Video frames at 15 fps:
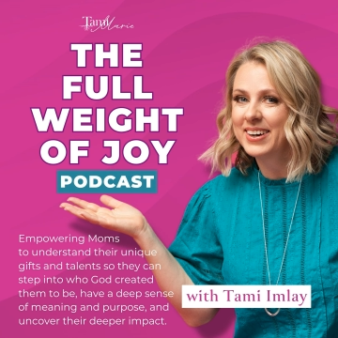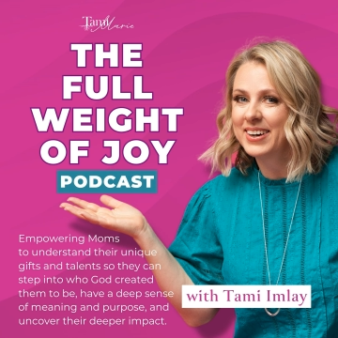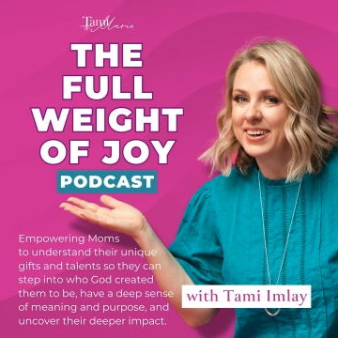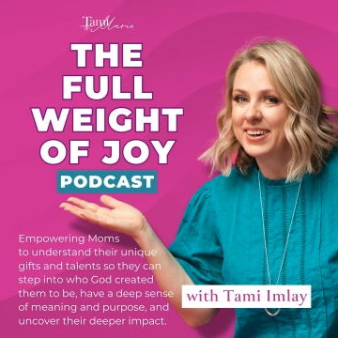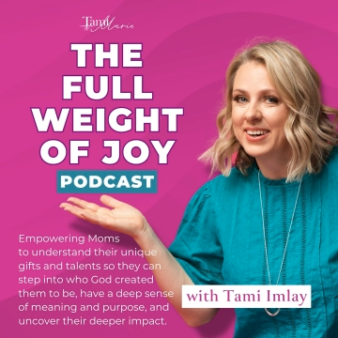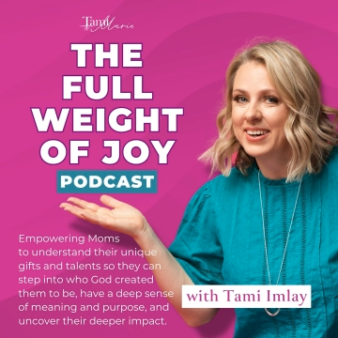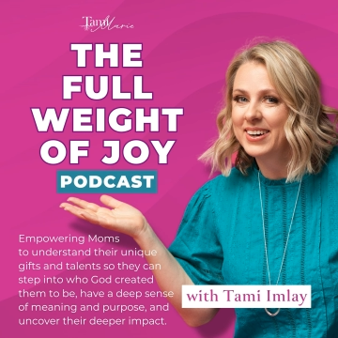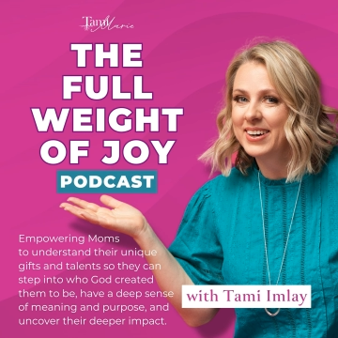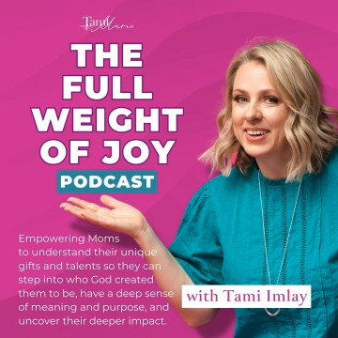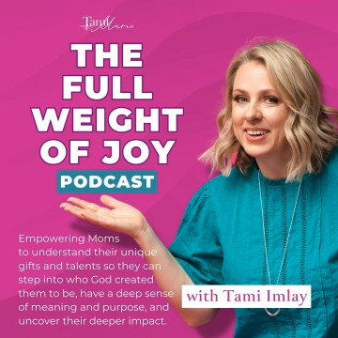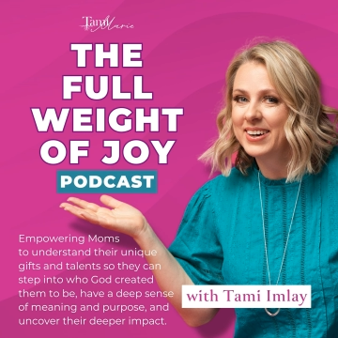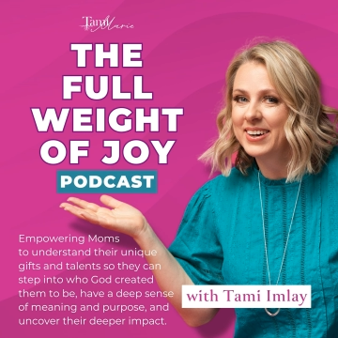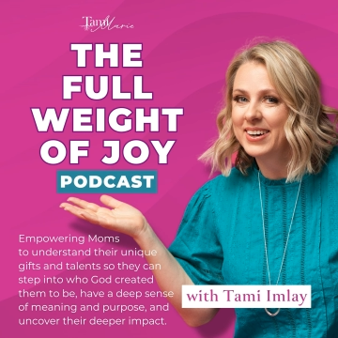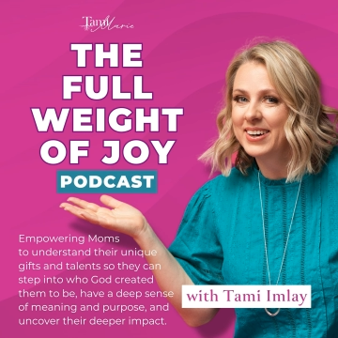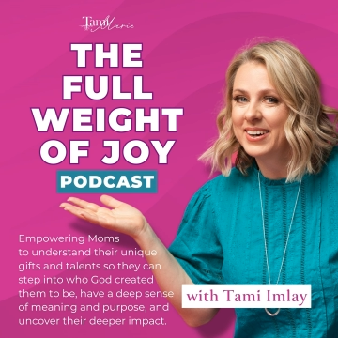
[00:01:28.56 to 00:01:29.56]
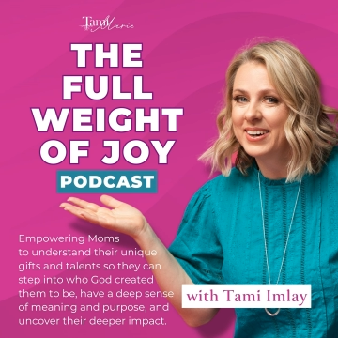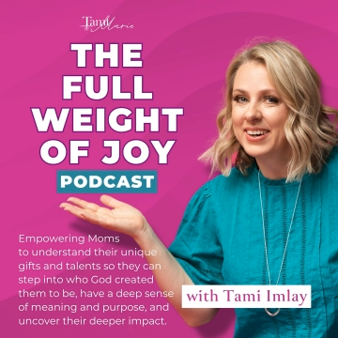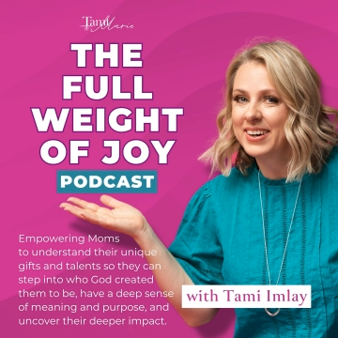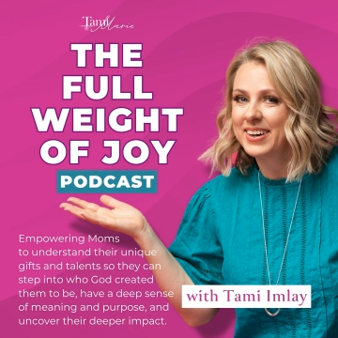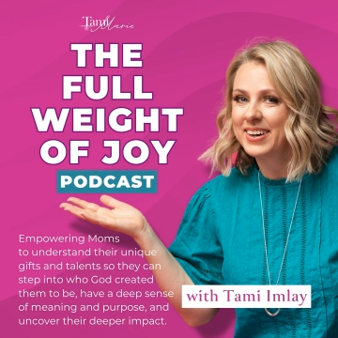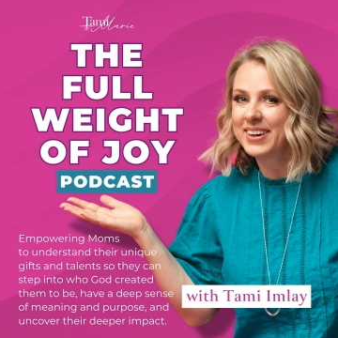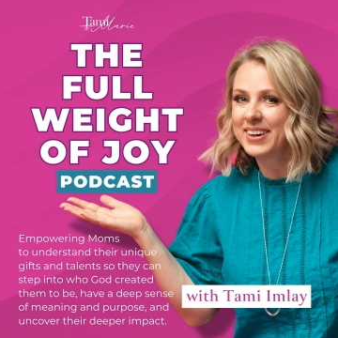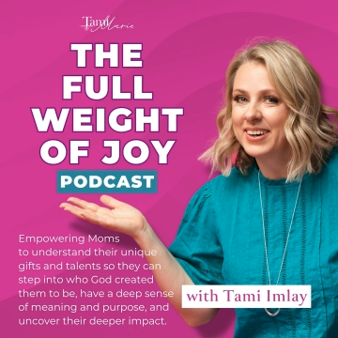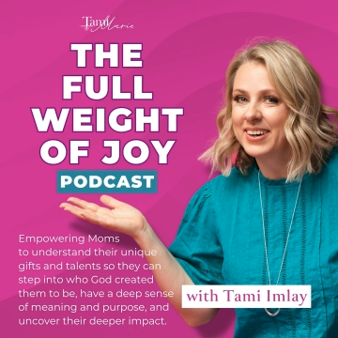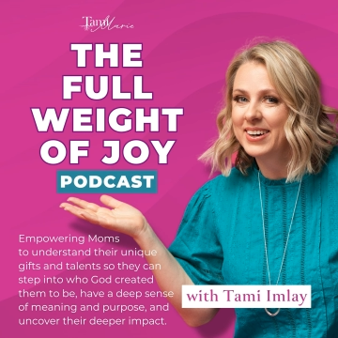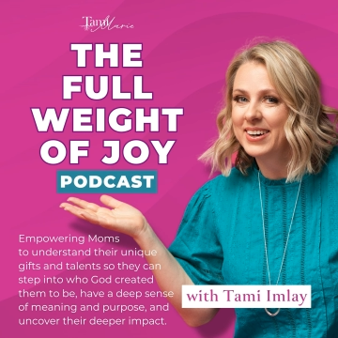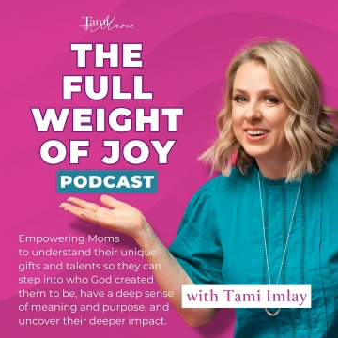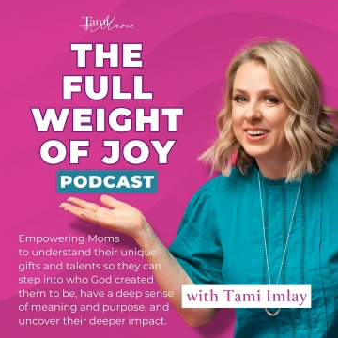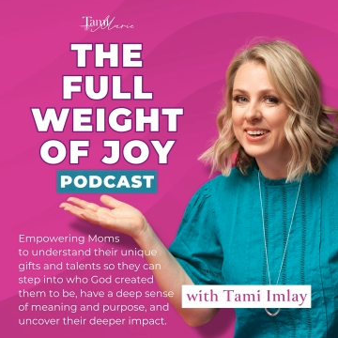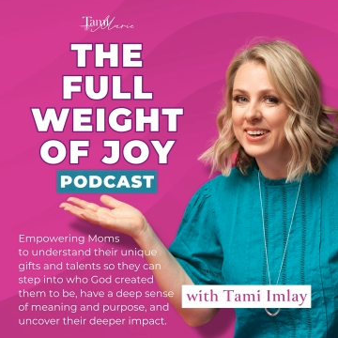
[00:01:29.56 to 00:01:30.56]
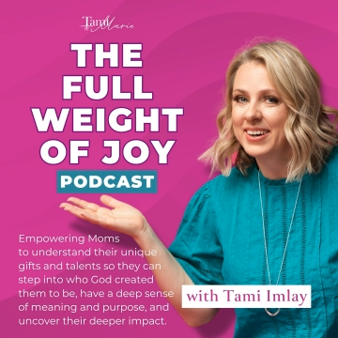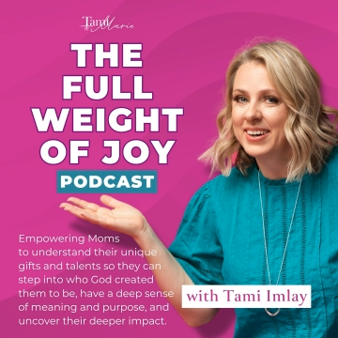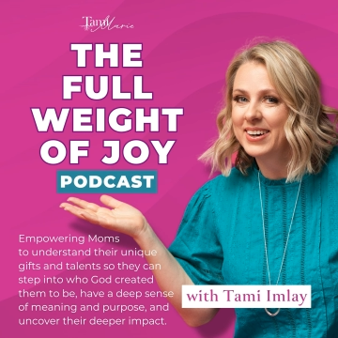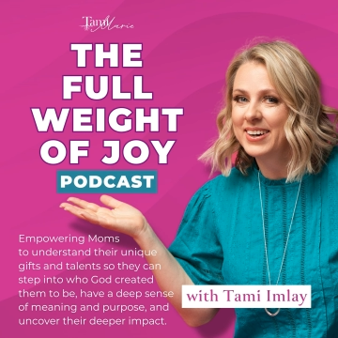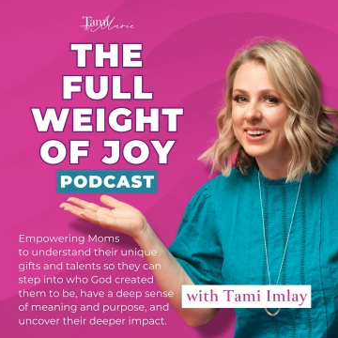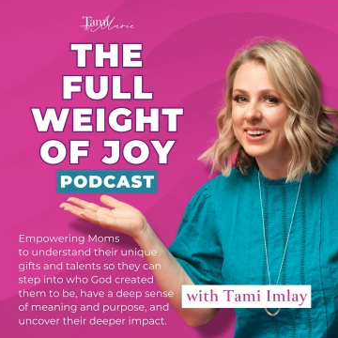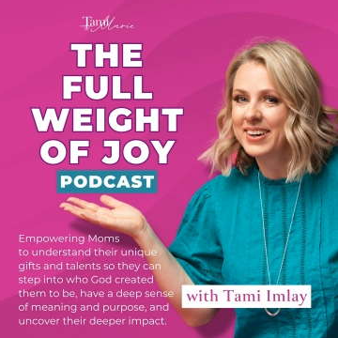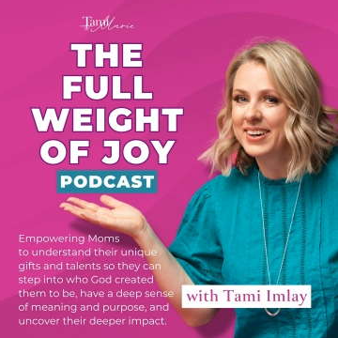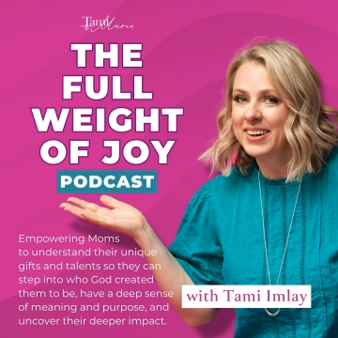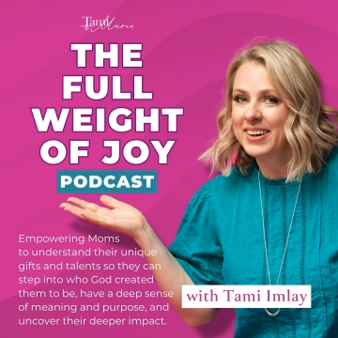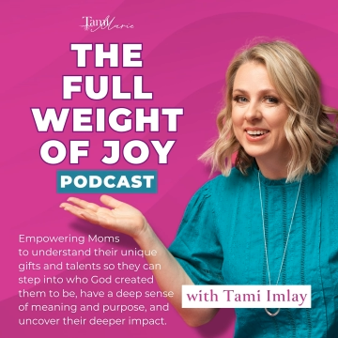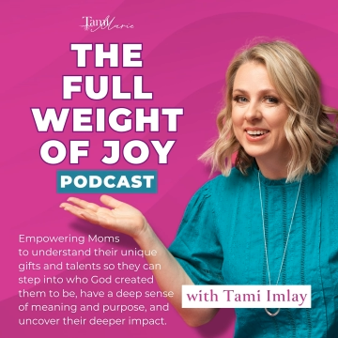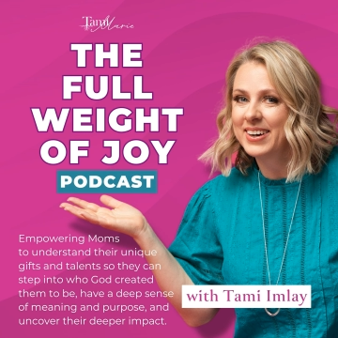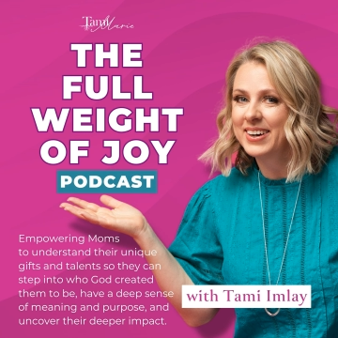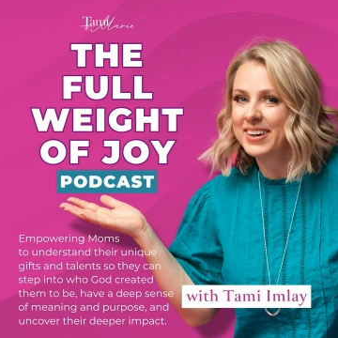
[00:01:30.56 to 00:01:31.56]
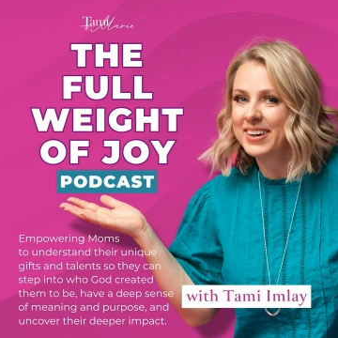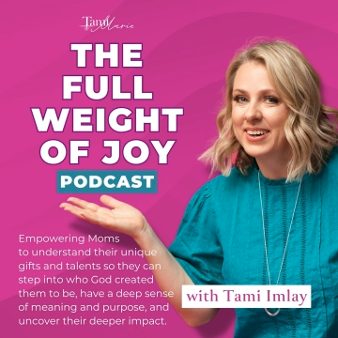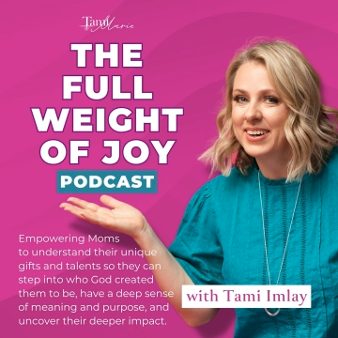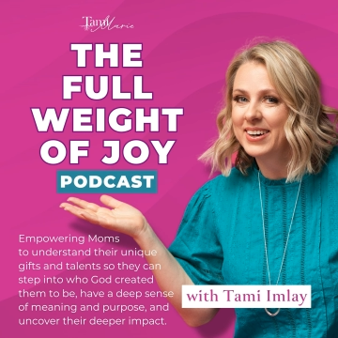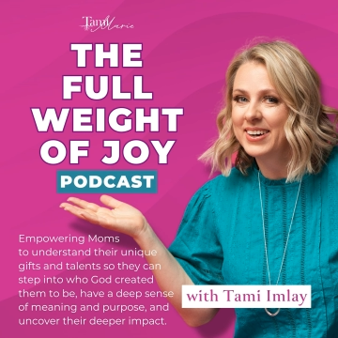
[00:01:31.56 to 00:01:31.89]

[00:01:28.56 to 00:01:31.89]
This is a still picture; no speech is visible.